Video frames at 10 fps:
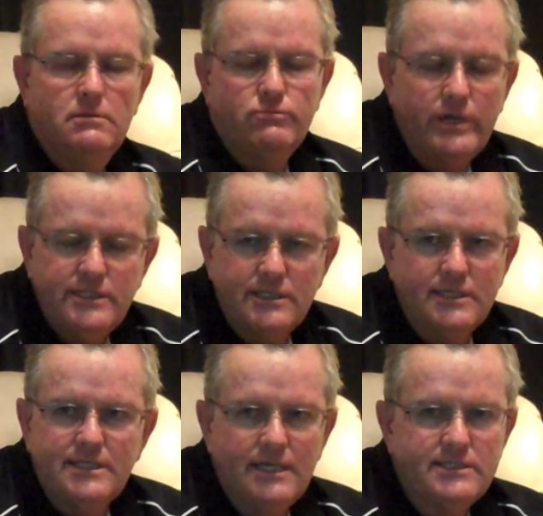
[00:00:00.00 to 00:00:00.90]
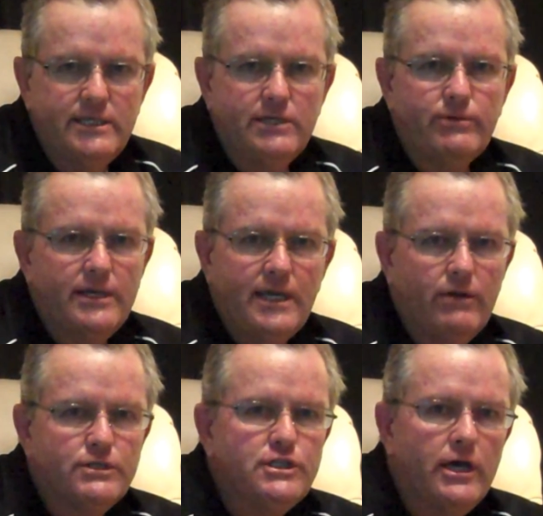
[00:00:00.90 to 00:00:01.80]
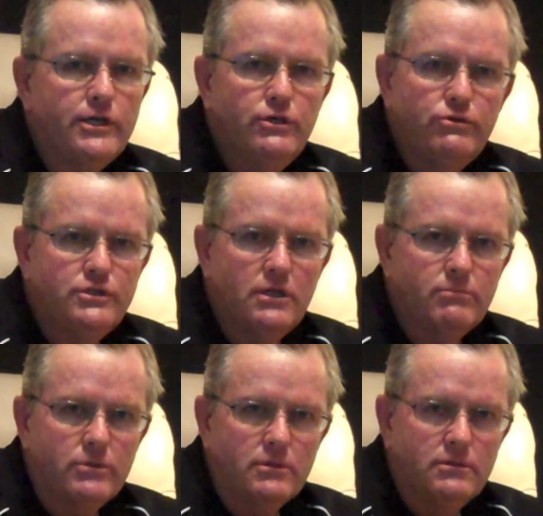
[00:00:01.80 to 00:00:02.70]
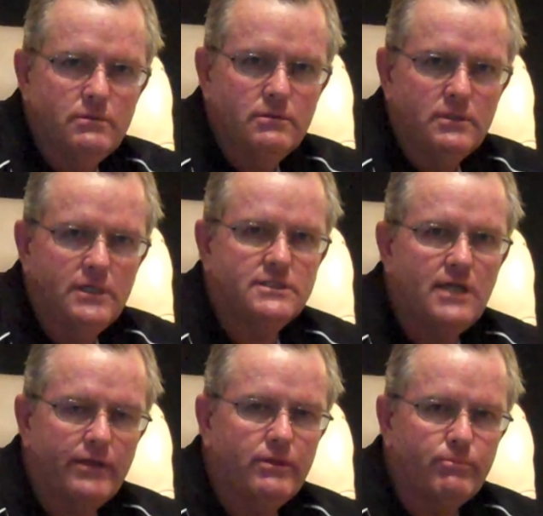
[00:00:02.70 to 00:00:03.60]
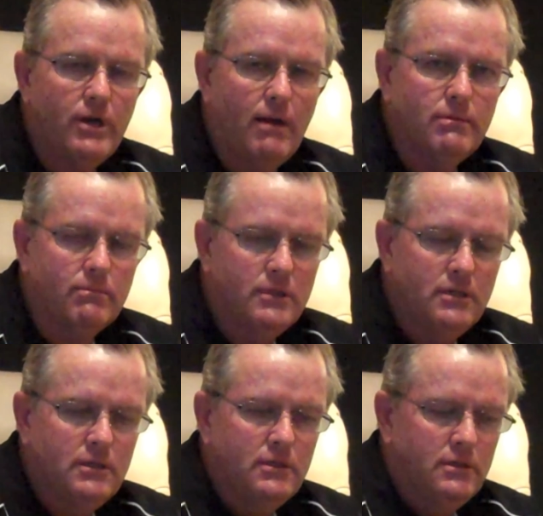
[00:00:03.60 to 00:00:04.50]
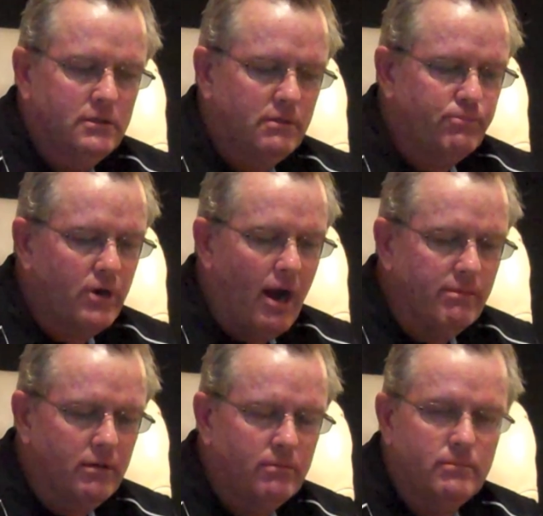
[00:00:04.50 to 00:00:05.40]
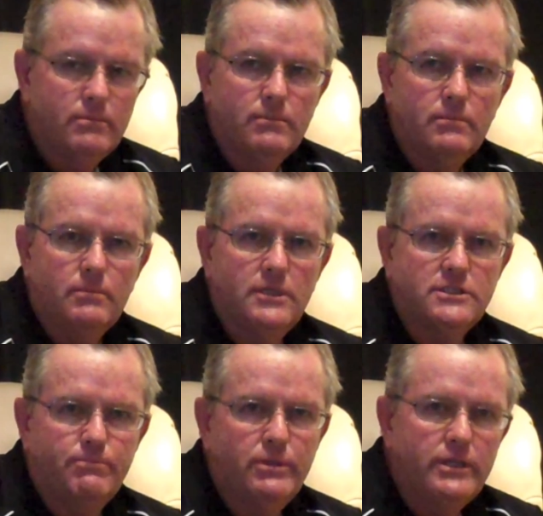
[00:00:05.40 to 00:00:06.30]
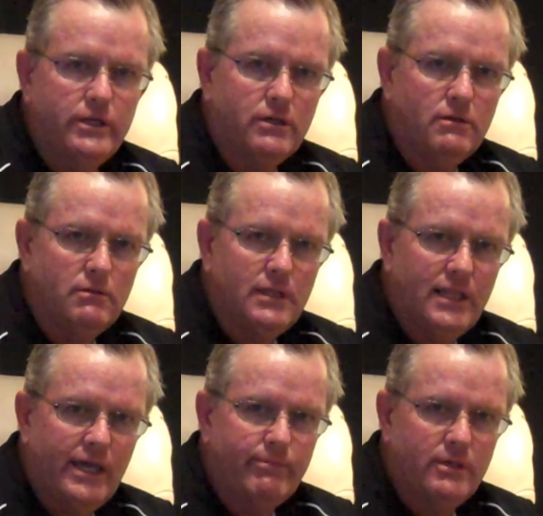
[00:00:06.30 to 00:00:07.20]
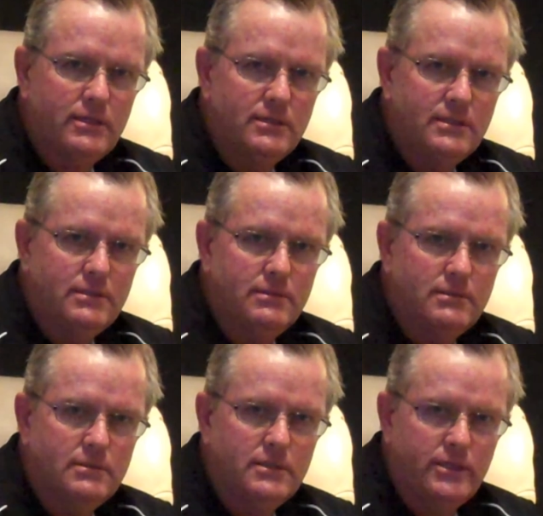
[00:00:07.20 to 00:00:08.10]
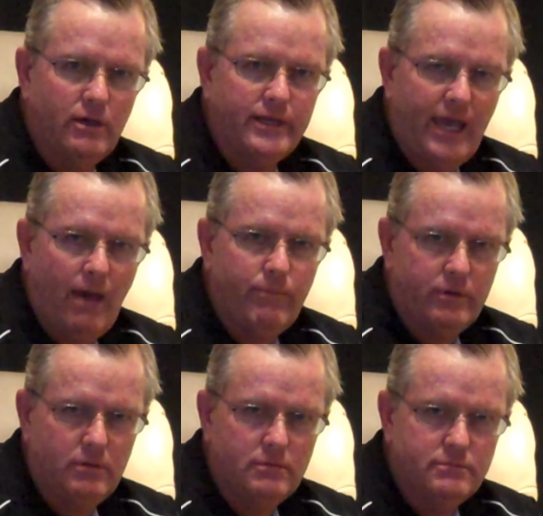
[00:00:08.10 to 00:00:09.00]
Raising the debt ceiling right now is not a huge number. It's not the problem. The problem is the political climate in our capital.